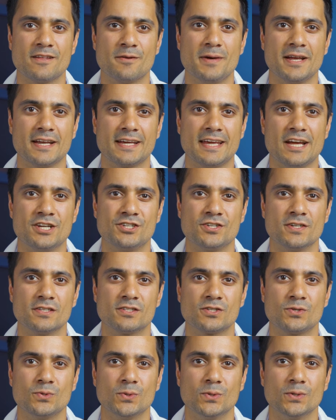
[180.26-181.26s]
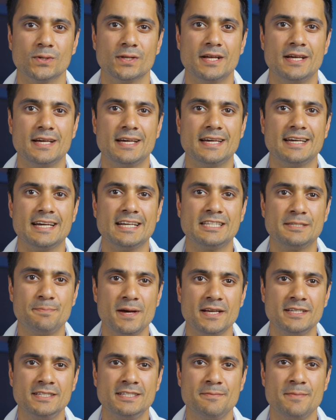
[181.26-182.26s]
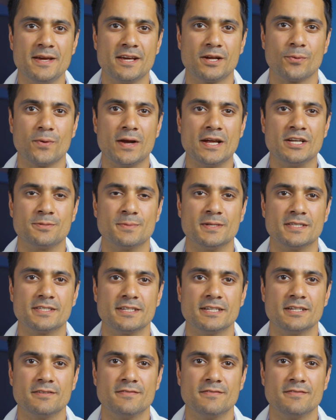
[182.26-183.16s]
their medication at school, it's best to make arrangements in